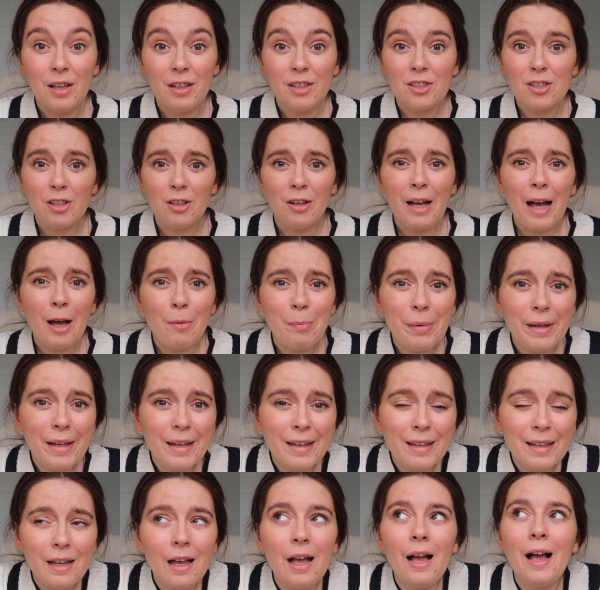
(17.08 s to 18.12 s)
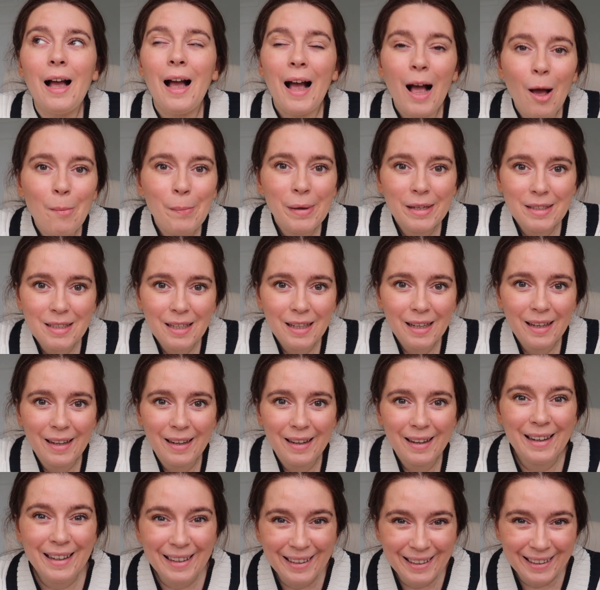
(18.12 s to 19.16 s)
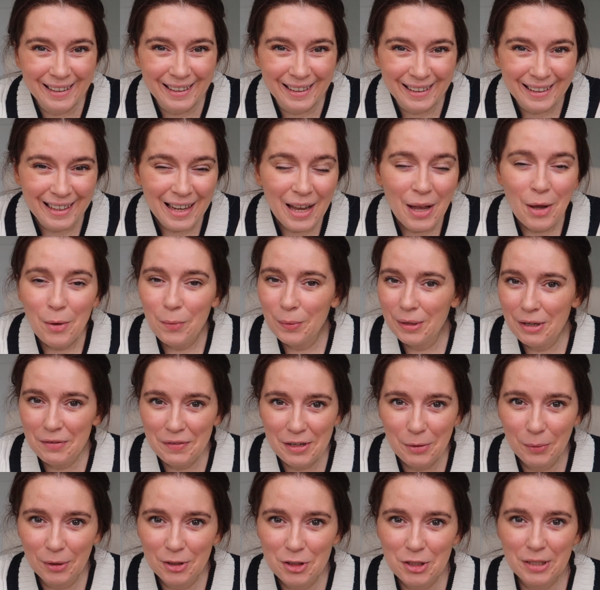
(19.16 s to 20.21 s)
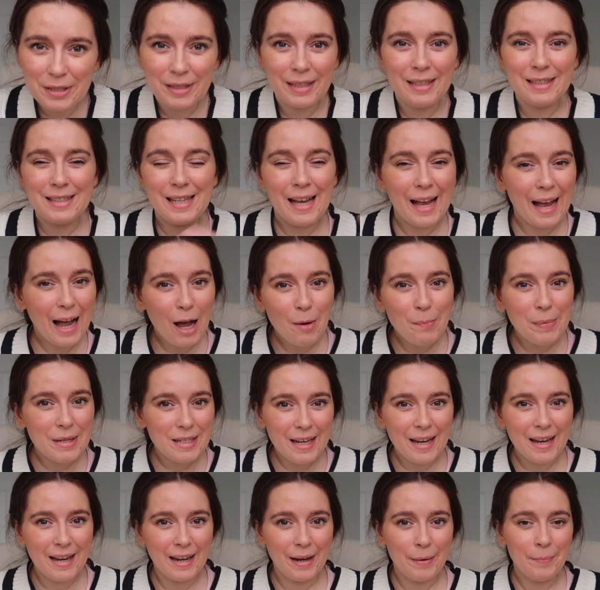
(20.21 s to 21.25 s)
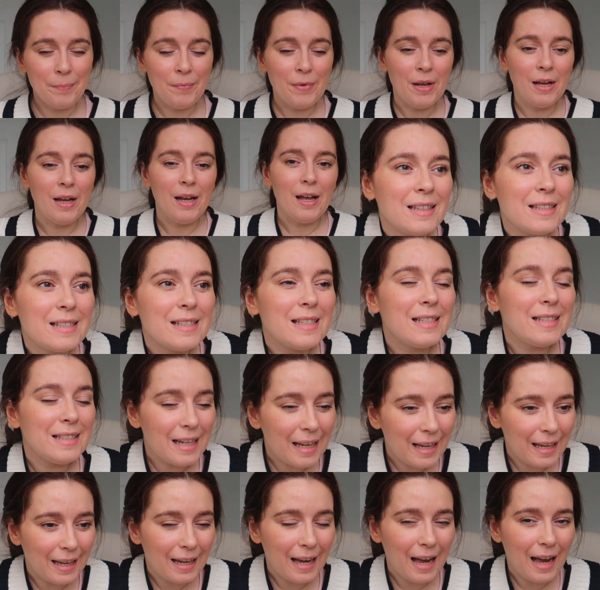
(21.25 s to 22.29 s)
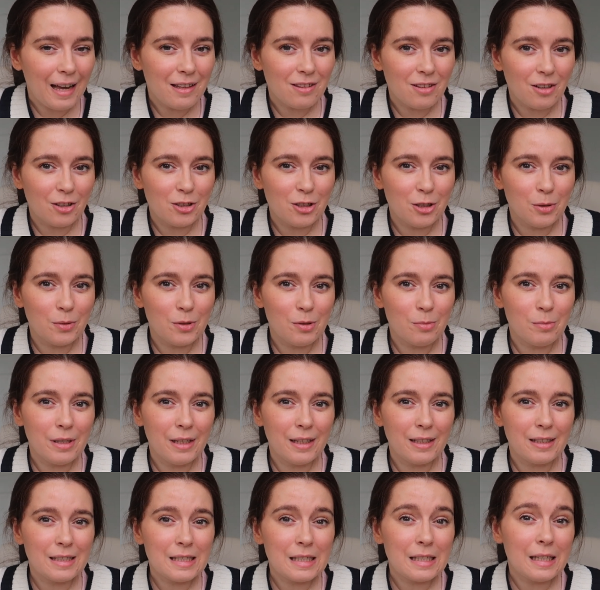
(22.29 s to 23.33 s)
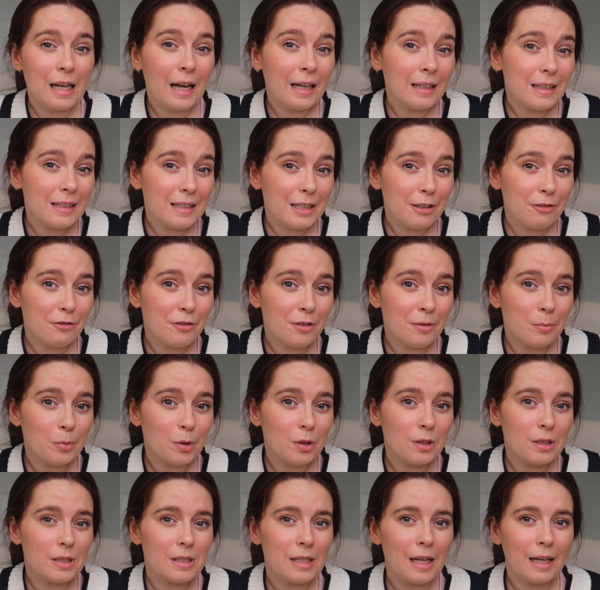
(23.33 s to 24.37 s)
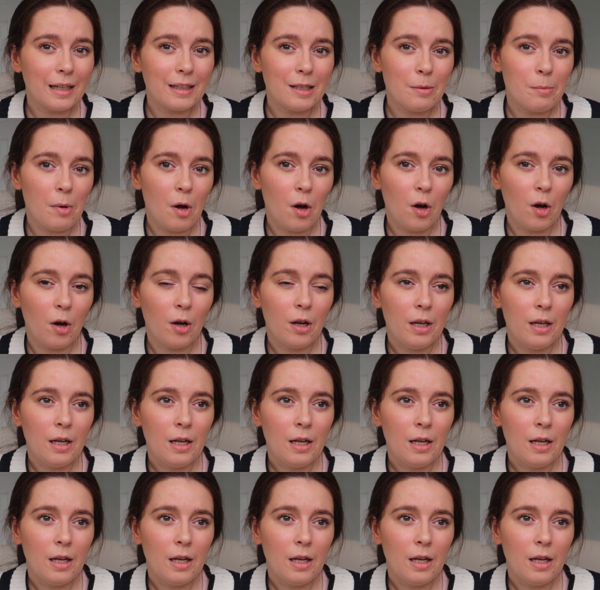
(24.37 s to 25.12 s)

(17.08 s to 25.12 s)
So happy day. Whenever you're watching this, happy day. Today I thought I'd do something slightly different, but a slightly more